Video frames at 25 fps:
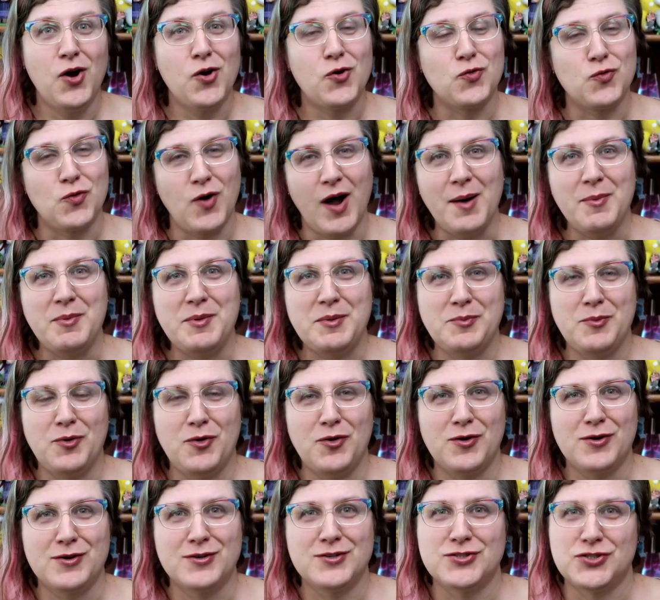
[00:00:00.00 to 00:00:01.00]
Robin
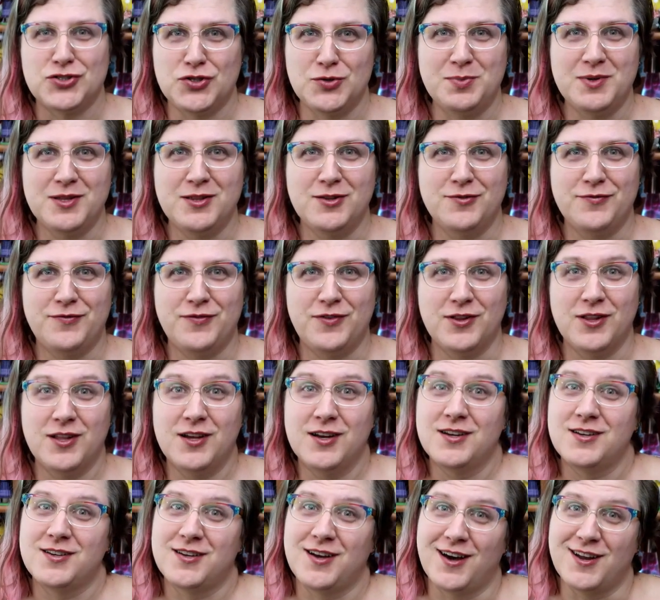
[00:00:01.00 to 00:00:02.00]
Moore, Zubin Lutfula,
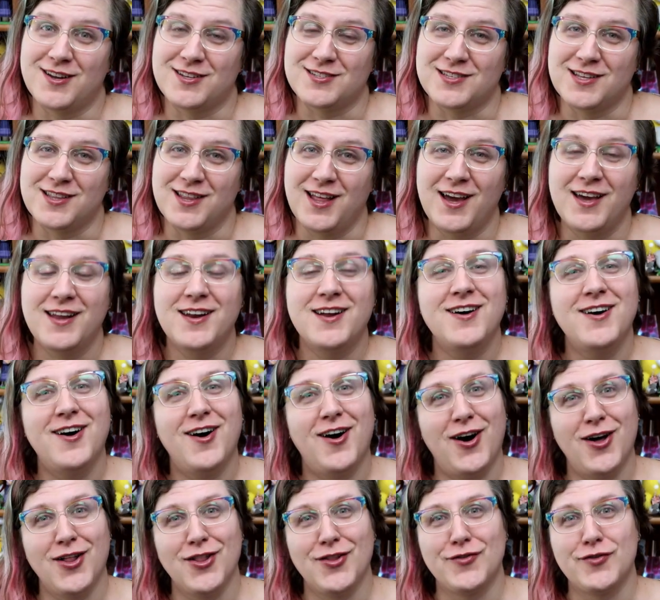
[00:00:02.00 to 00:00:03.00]
Goddess Elida,
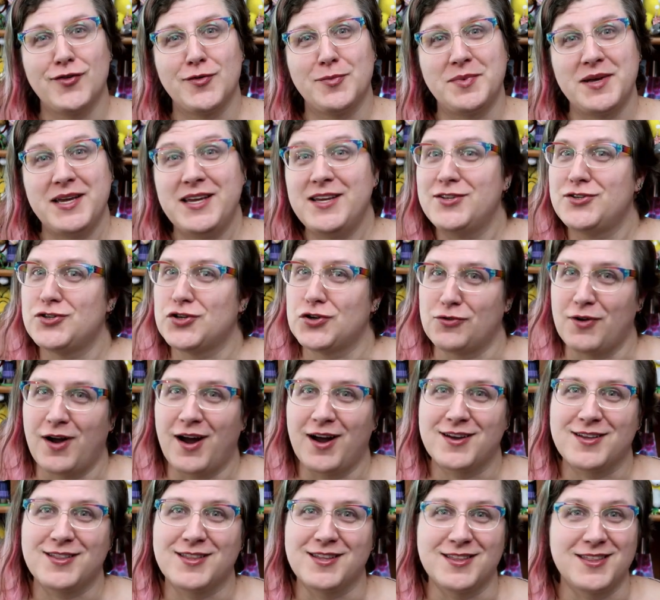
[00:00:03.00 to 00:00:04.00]
Oliver B,
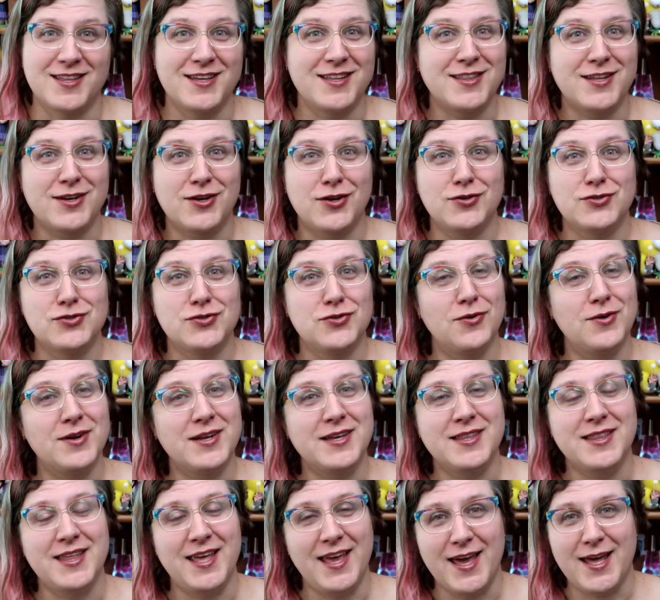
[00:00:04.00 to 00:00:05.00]
Tarak, The Thing That Goes Doink
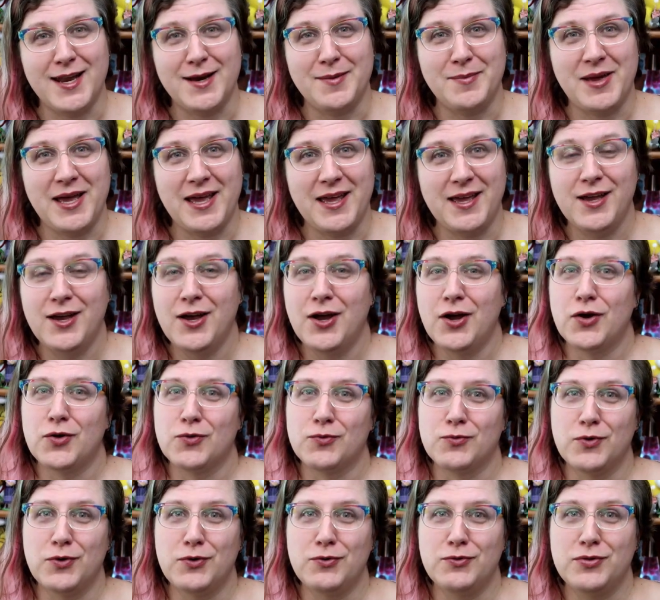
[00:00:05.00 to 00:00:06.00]
in the Anime,
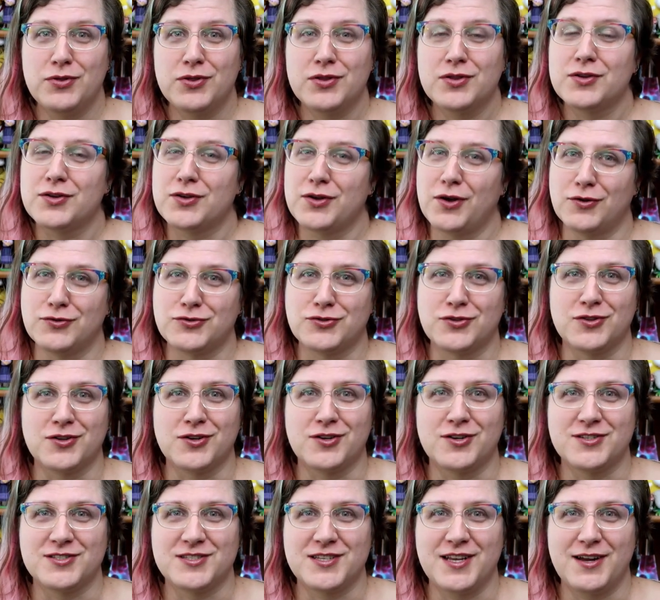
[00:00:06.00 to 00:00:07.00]
Ruth, Goes with the
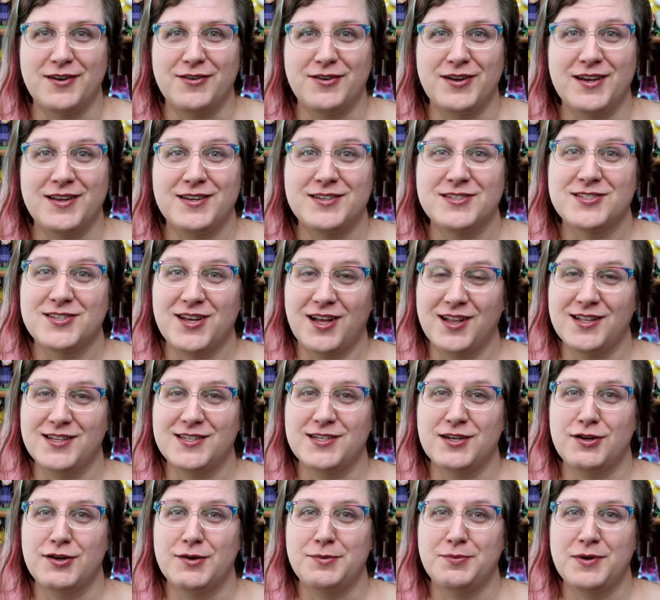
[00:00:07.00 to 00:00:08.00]
Gazarian,
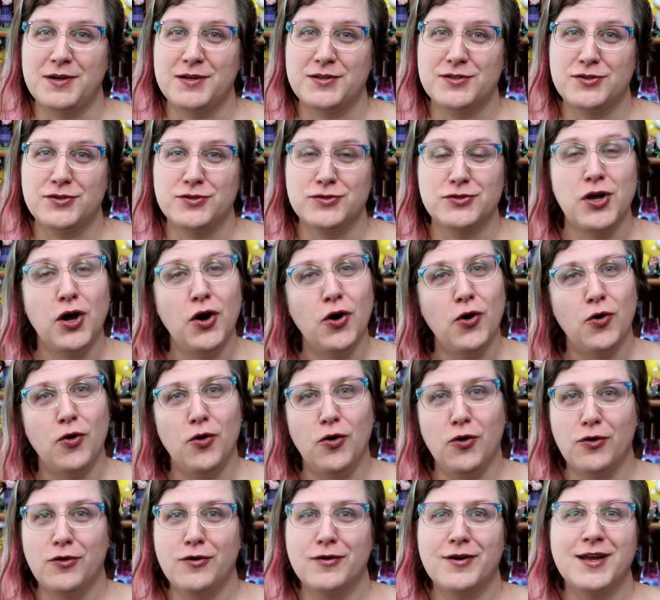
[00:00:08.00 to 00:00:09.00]
Solitary Pictures,
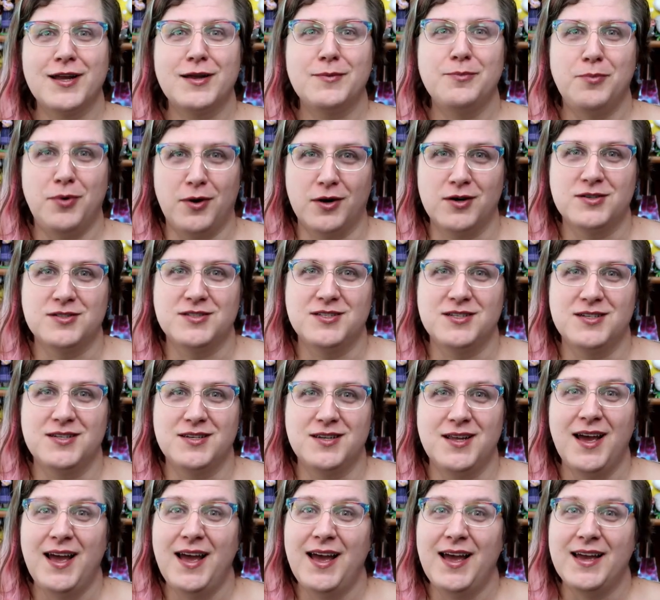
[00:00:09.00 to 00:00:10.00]
Ulrich
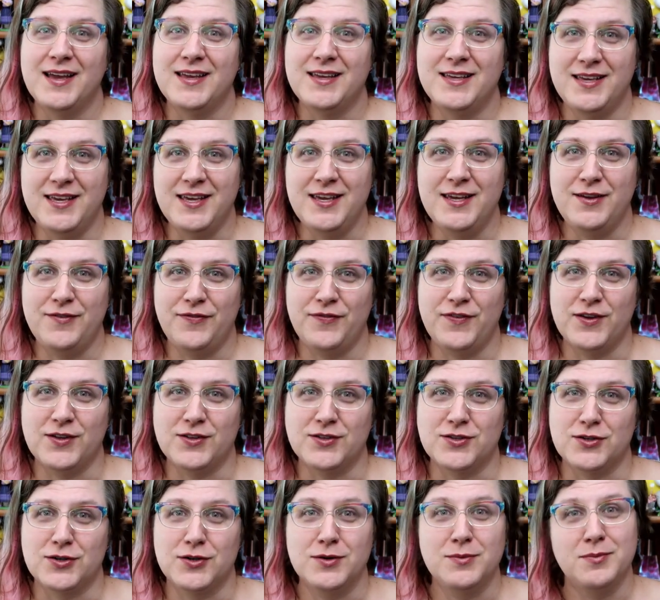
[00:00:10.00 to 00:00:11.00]
Bogdan, Geek
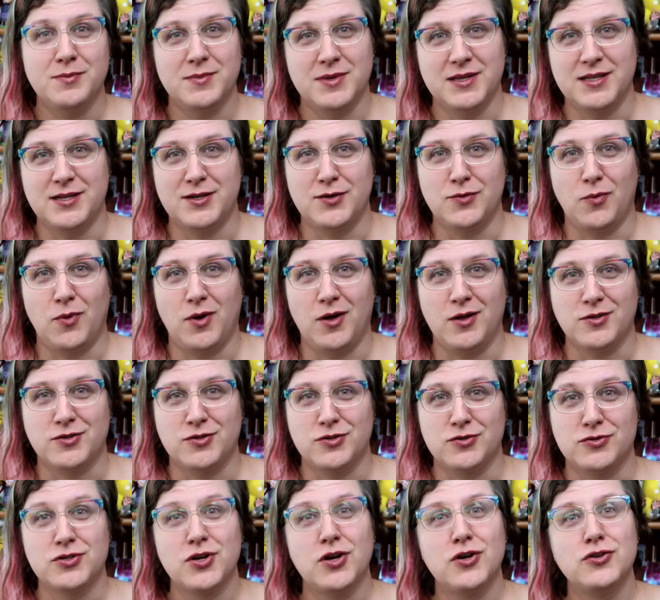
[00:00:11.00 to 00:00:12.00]
Filter, Melinda
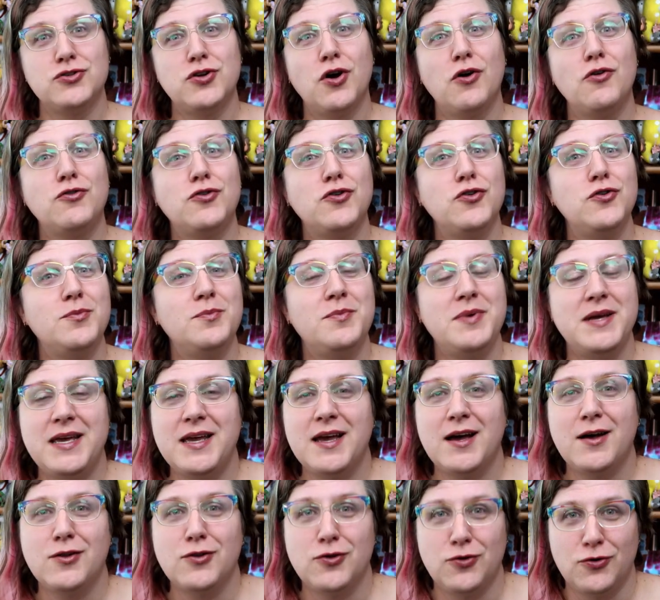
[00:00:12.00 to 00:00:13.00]
Walters, Toku
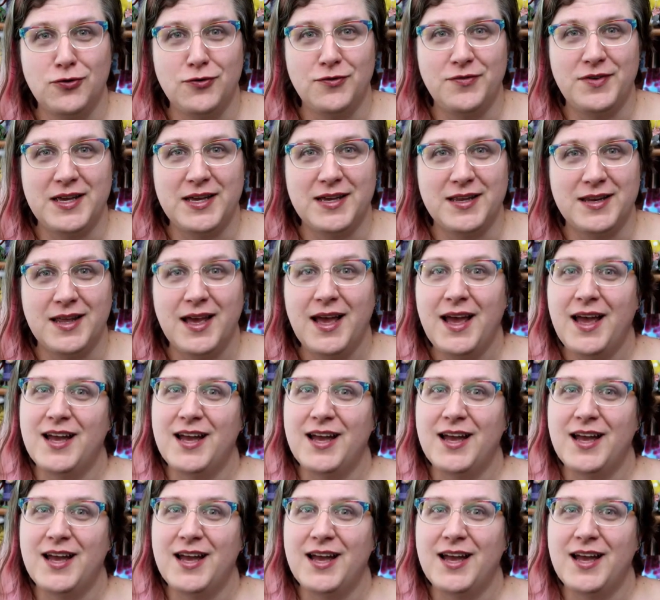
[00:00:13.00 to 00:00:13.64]
BL Hubian,